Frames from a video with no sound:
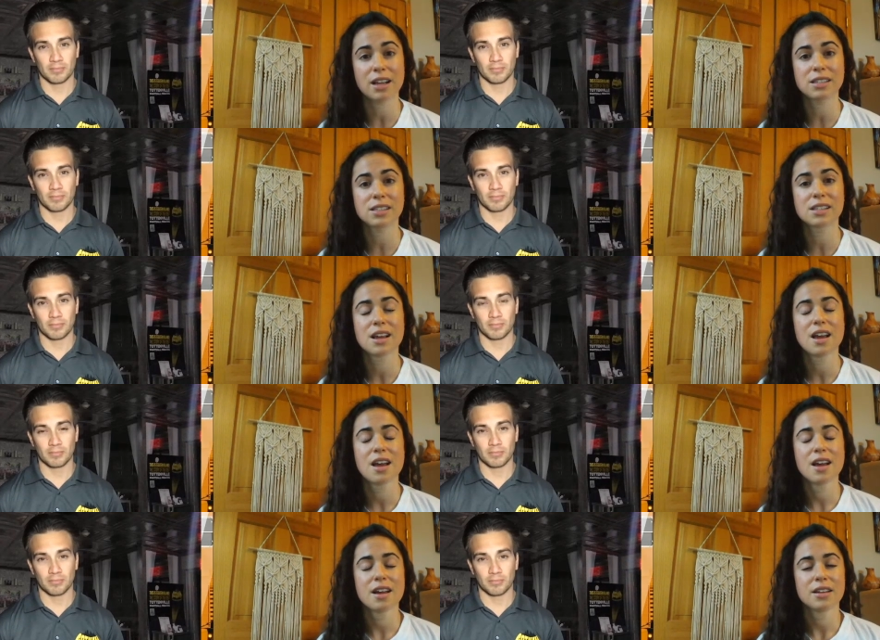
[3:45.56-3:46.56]
Speaker 1: rest,
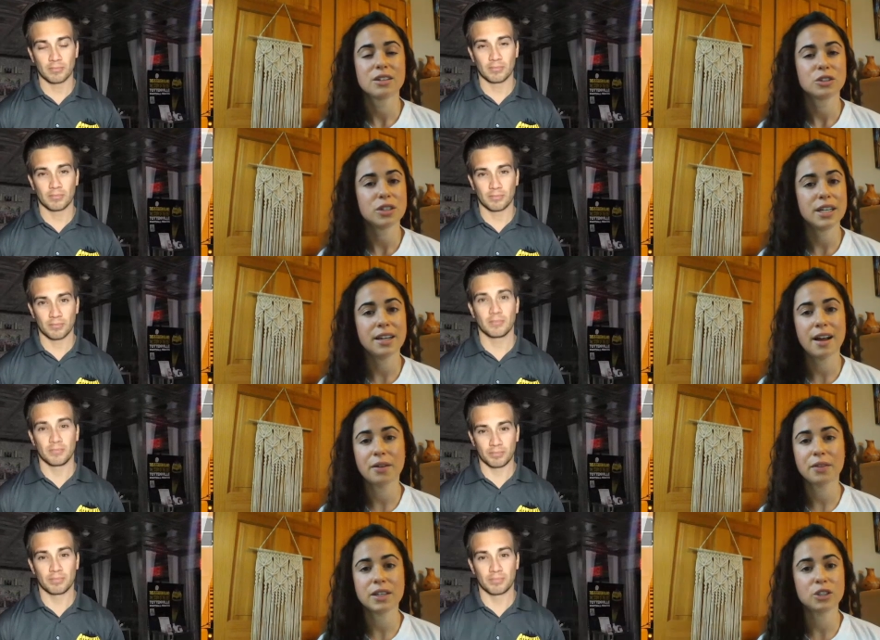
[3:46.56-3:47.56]
eat
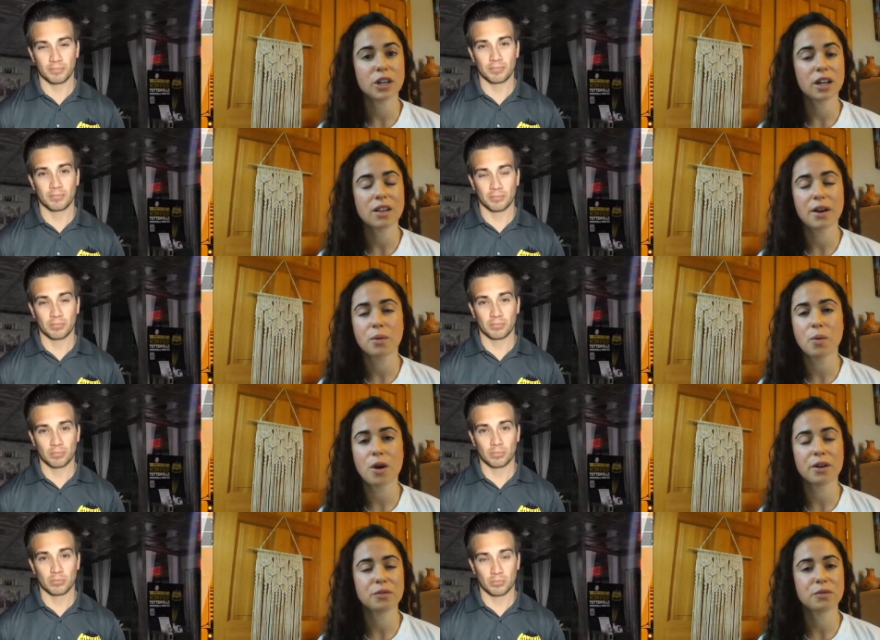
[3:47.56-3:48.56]
healthy, drink a lot of
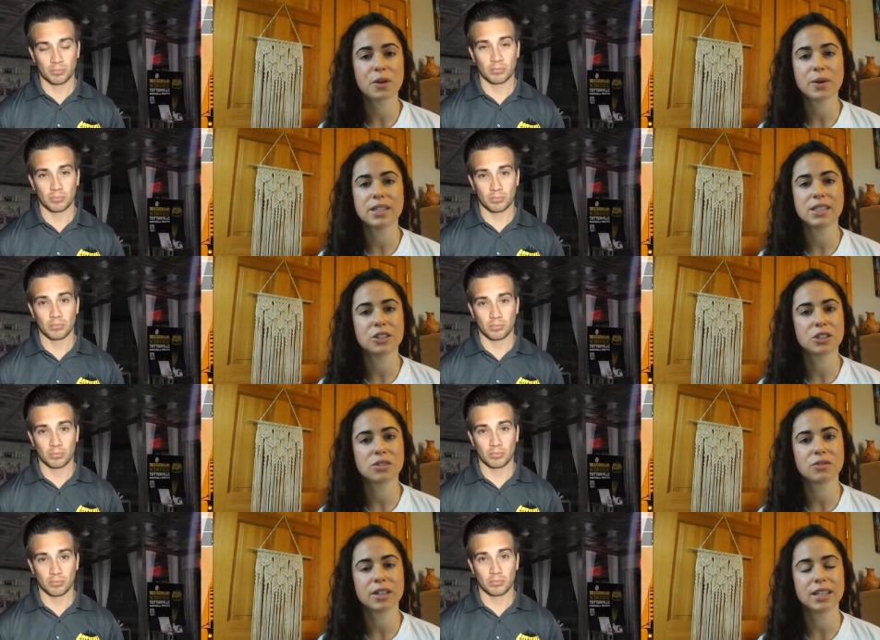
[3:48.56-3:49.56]
water and fluids, and
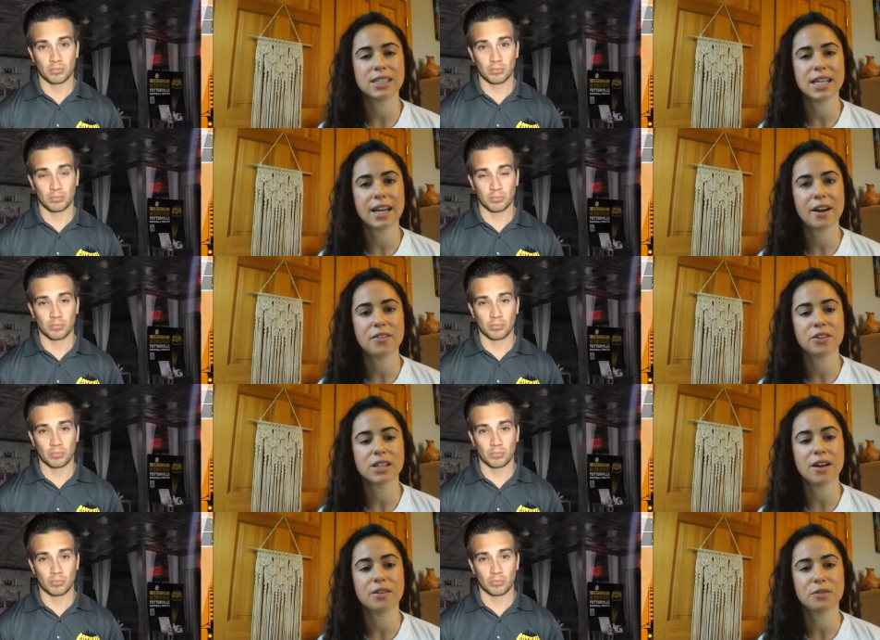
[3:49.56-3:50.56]
just really take care of
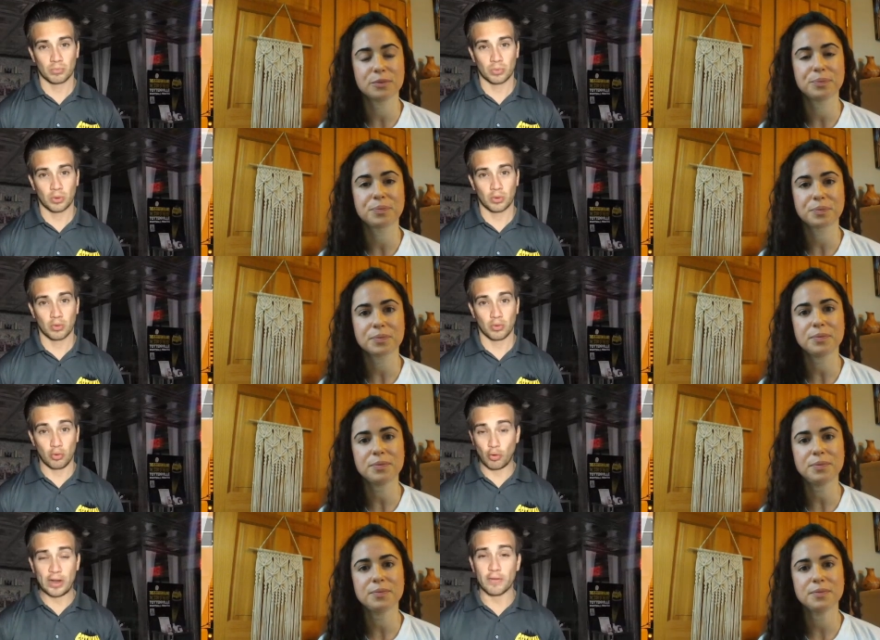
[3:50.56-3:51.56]
yourself.
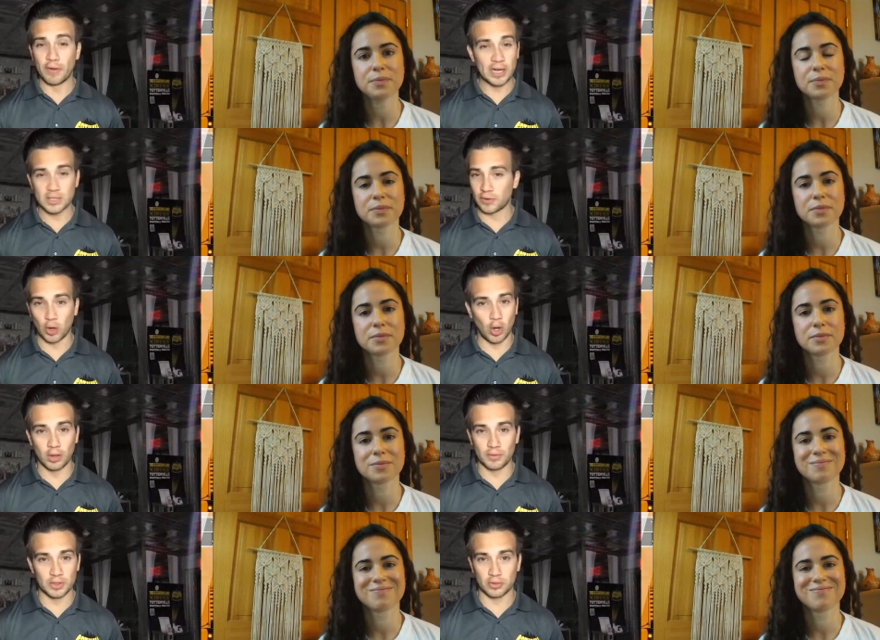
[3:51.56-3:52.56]
Speaker 2: Great advice for all
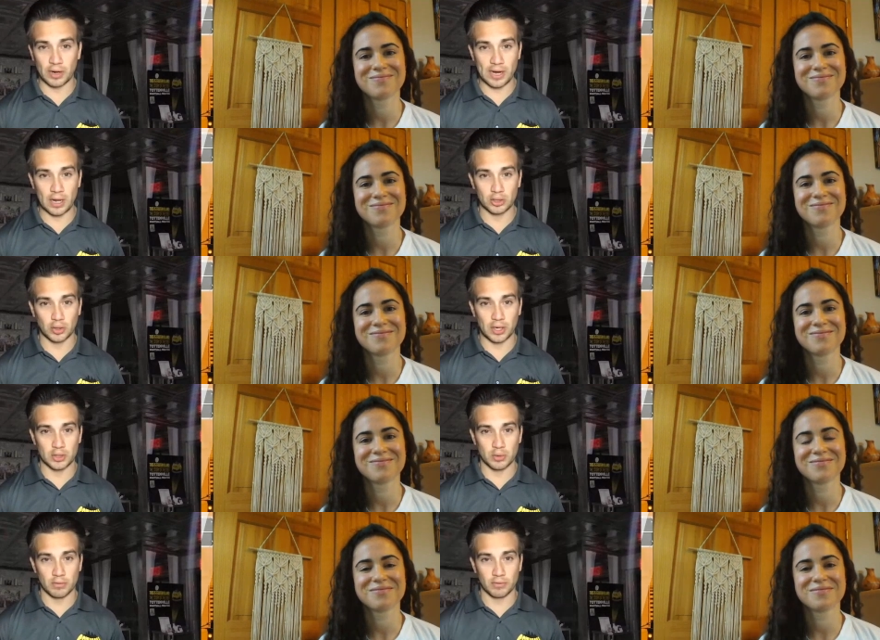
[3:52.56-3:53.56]
of us right now, trying
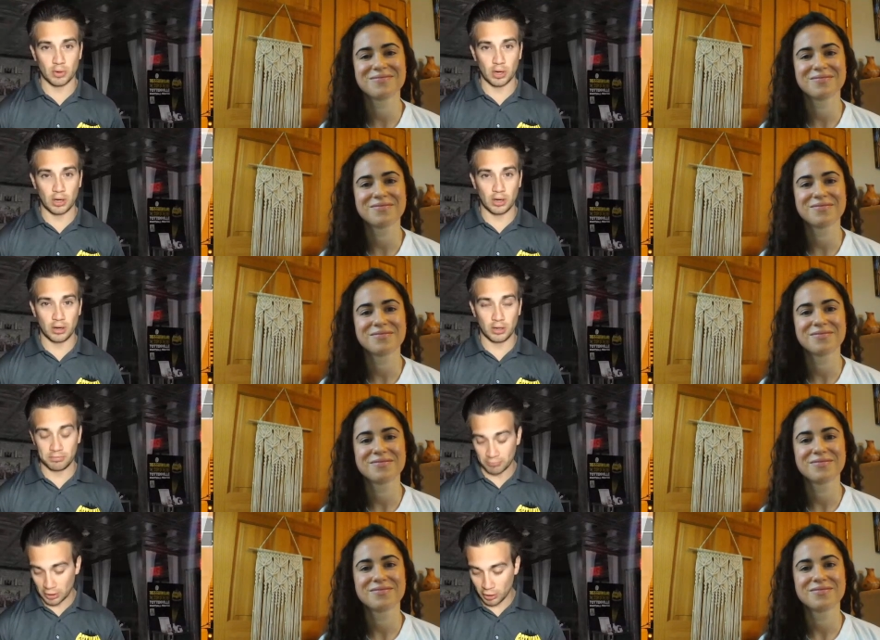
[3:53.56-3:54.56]
to
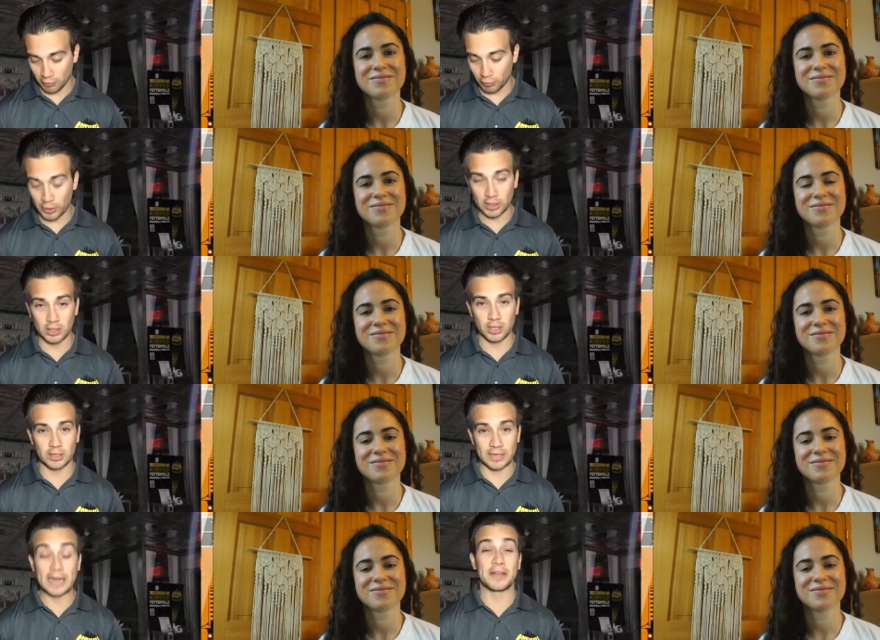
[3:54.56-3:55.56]
avoid
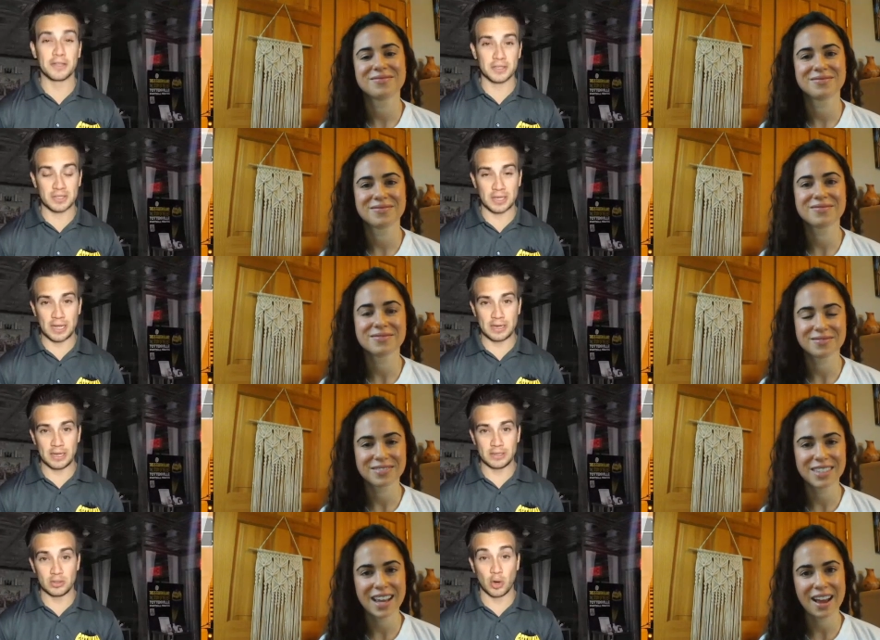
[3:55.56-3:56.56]
getting this and
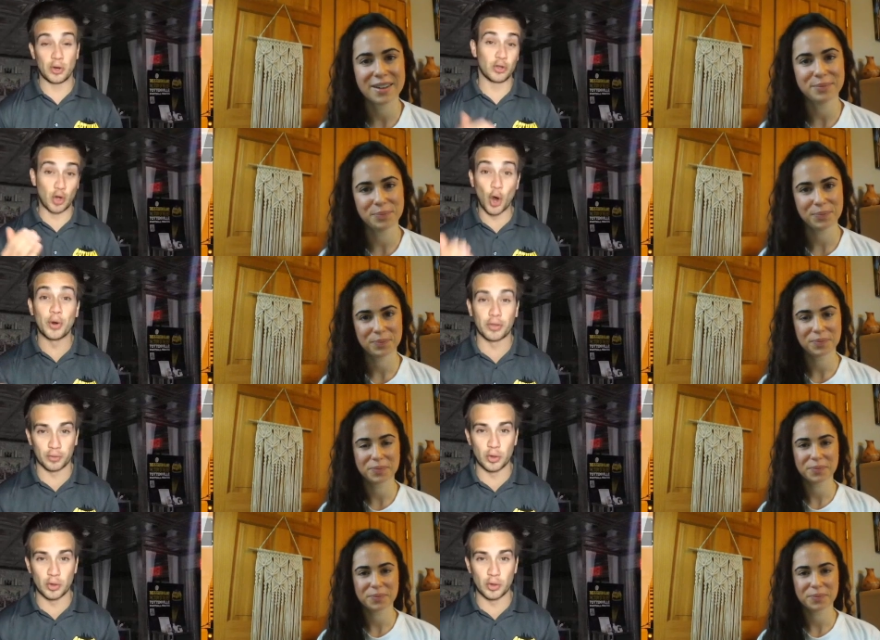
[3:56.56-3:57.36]
Speaker 1: going